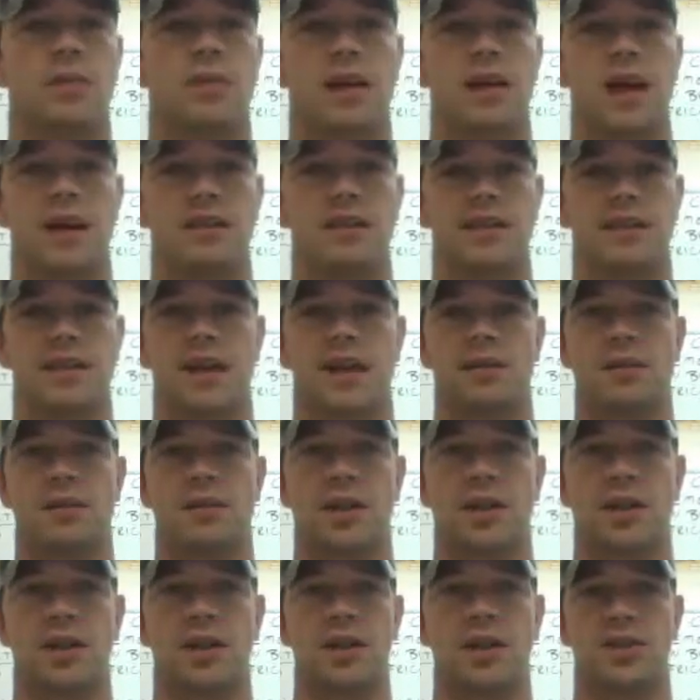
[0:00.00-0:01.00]
outside of
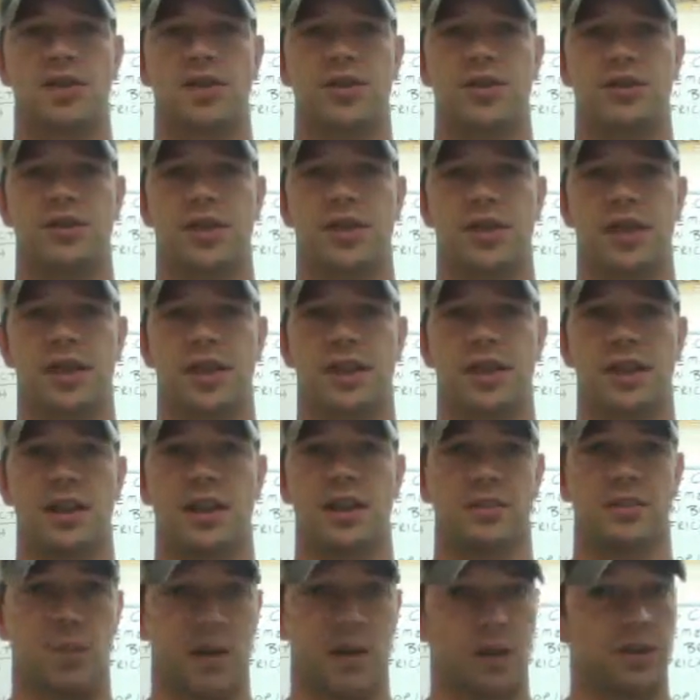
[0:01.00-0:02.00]
marriage,
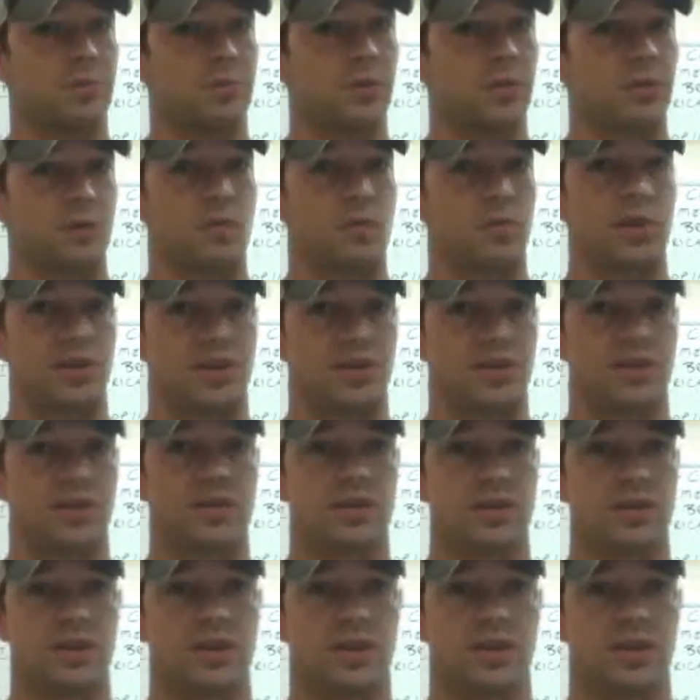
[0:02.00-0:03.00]
the punishment was
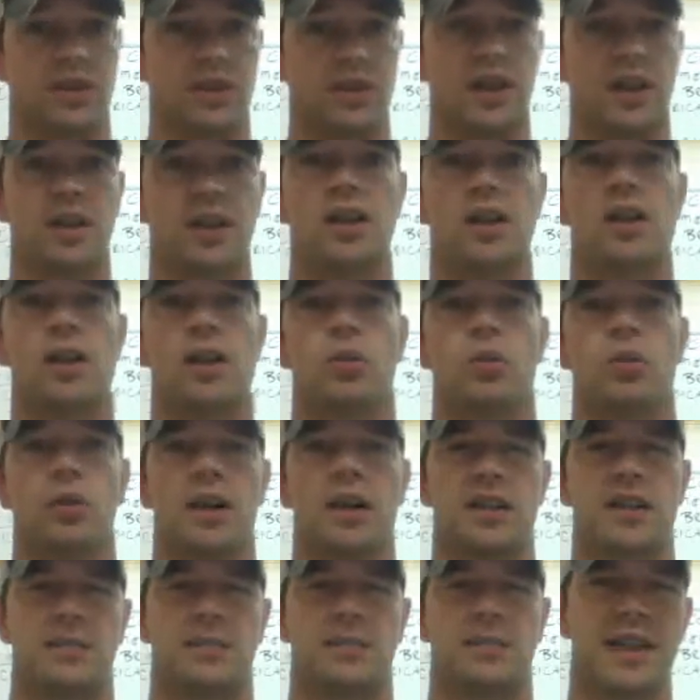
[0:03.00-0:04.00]
severe,
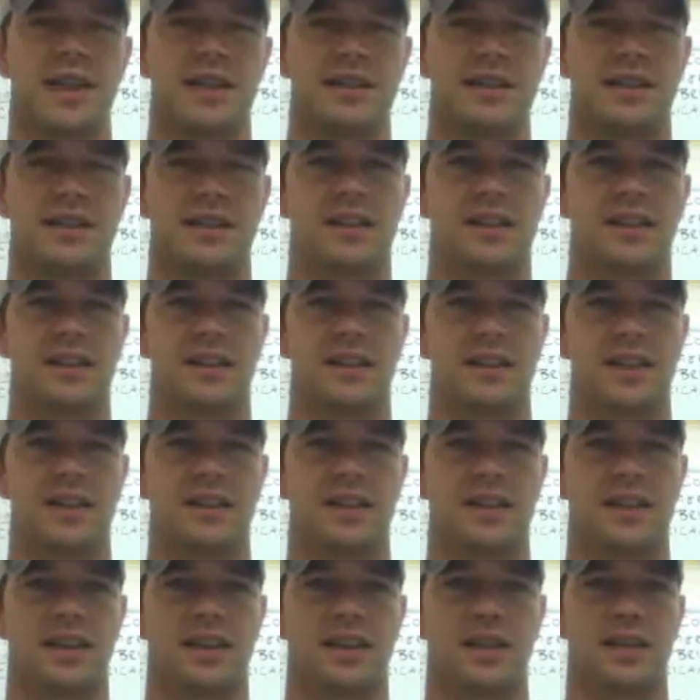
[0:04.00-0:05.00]
whereas men tended
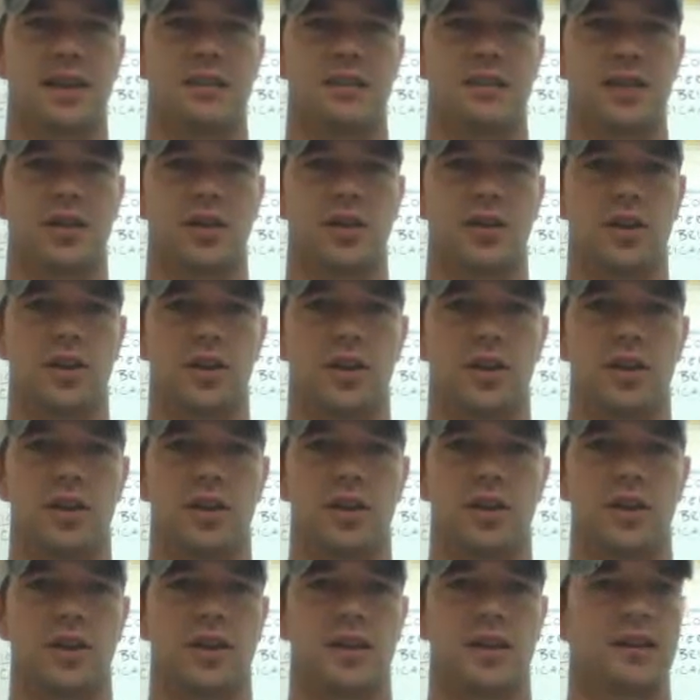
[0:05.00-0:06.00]
to get off the hook. You
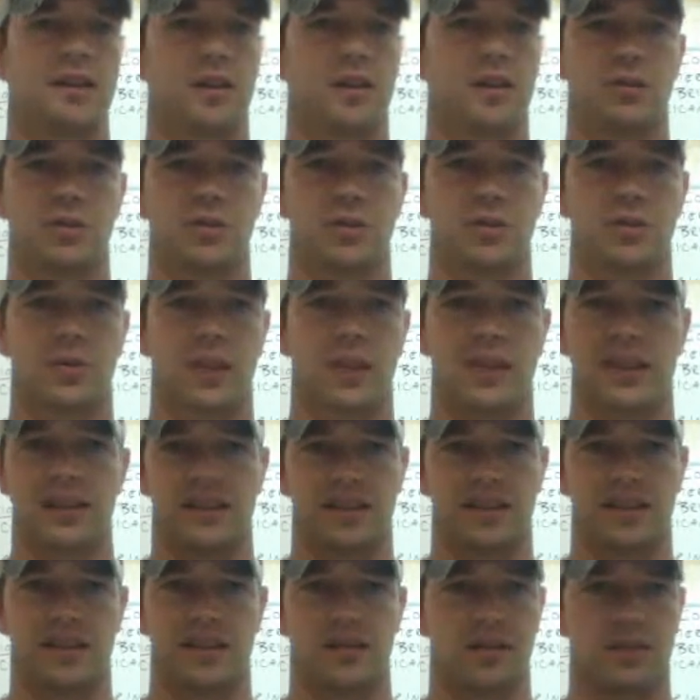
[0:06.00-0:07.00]
know this old story.
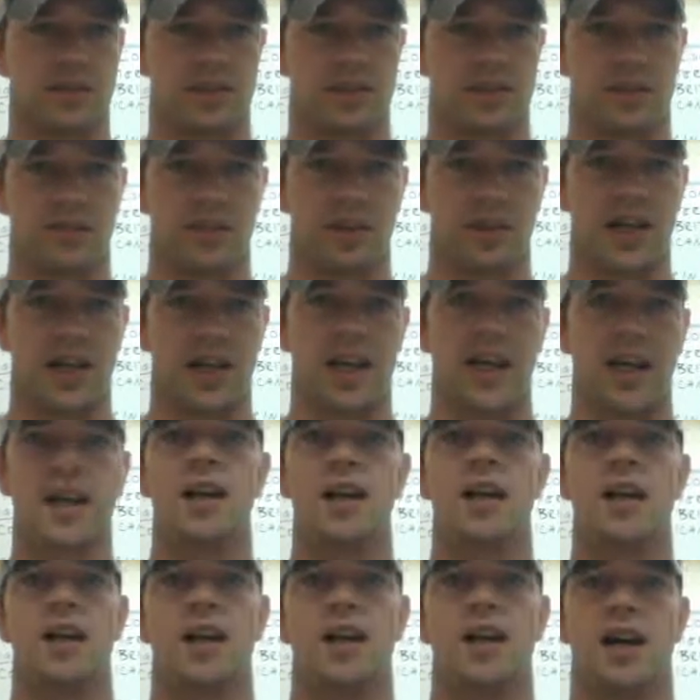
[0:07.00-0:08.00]
It's still the same today.
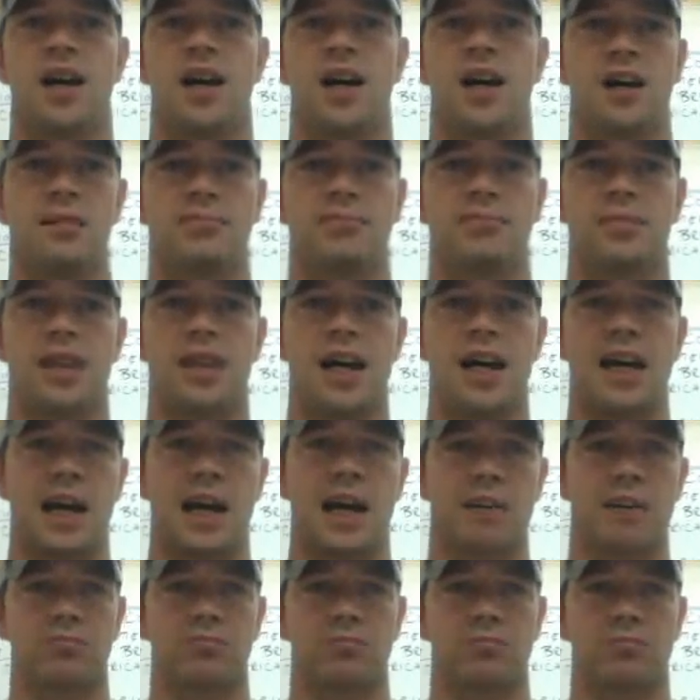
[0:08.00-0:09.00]

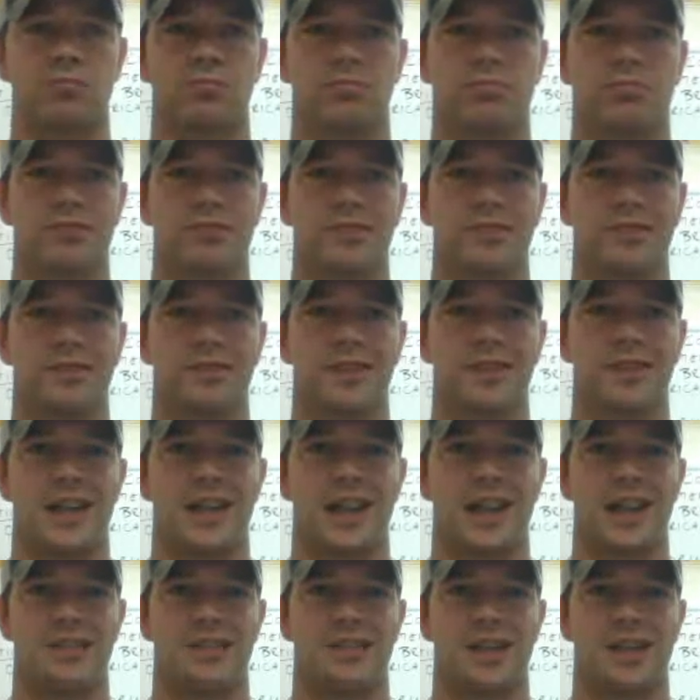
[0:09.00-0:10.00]
Guy
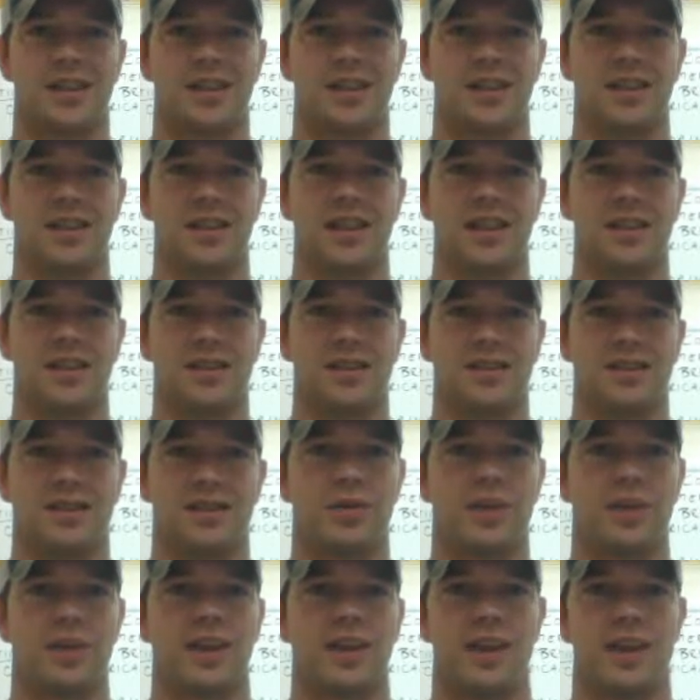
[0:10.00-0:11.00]
that has lots of ladies is a
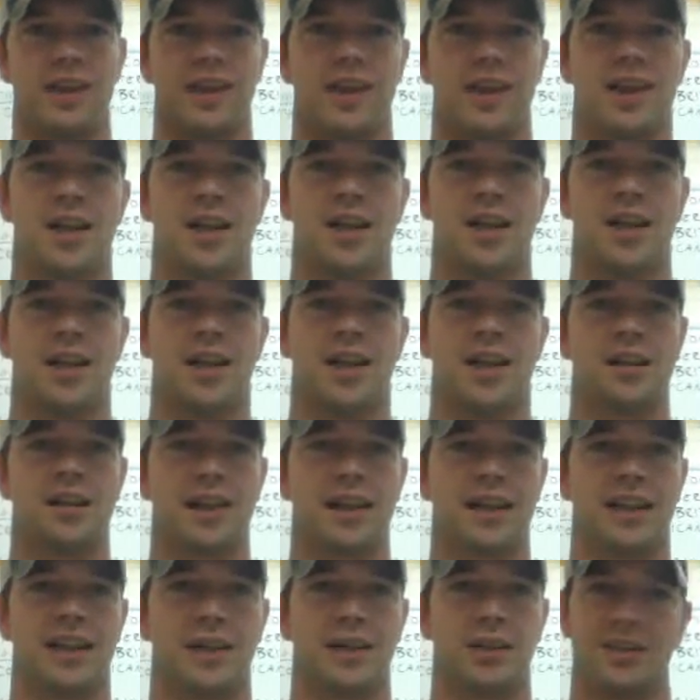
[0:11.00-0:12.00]
player. A
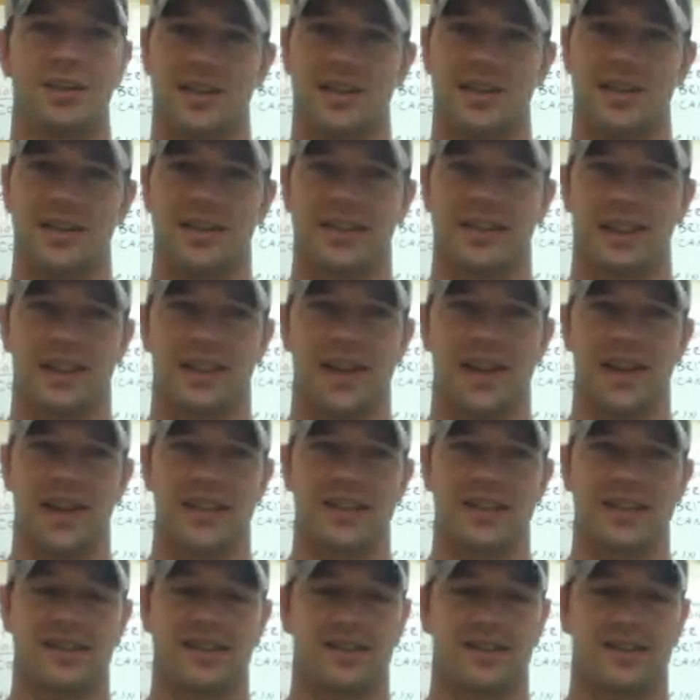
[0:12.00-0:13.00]
lady who has lots of
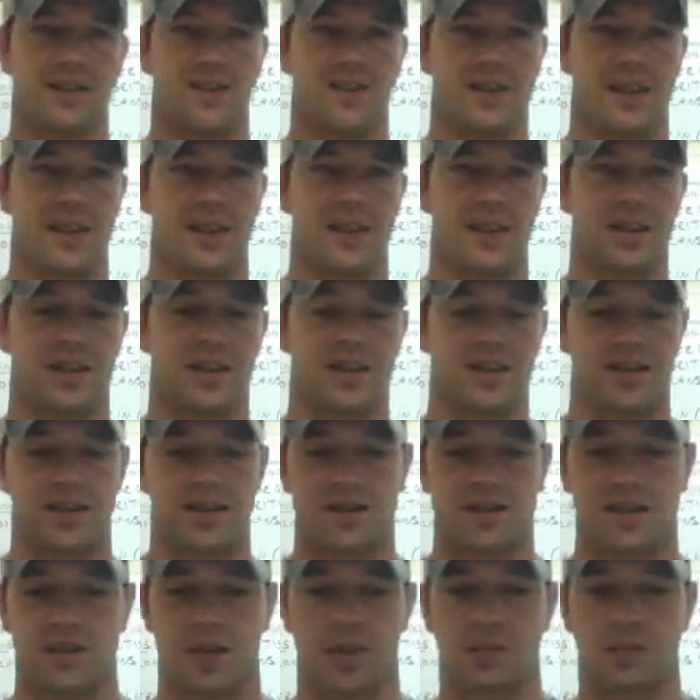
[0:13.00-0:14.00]
guys is something else.
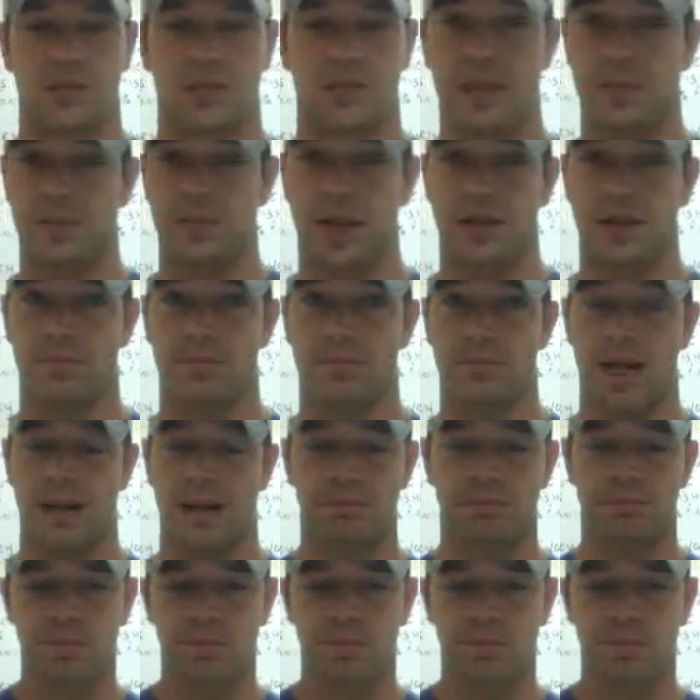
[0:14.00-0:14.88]
So keep that in mind.